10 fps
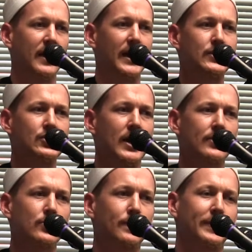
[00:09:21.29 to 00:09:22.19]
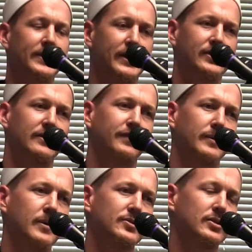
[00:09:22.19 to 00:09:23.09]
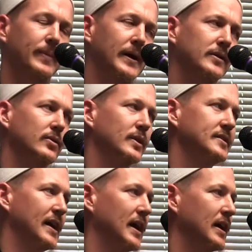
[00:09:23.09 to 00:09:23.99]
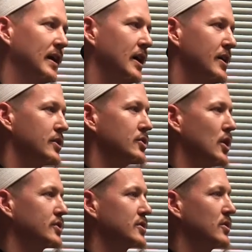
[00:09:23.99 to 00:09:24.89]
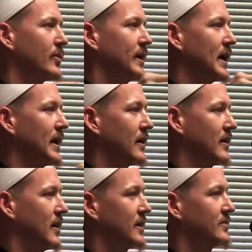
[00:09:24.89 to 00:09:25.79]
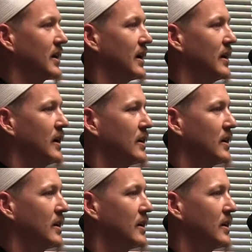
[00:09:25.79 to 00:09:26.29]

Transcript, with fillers: a general protection from Him subhanahu wa ta'ala, there's also a wilaya khasa,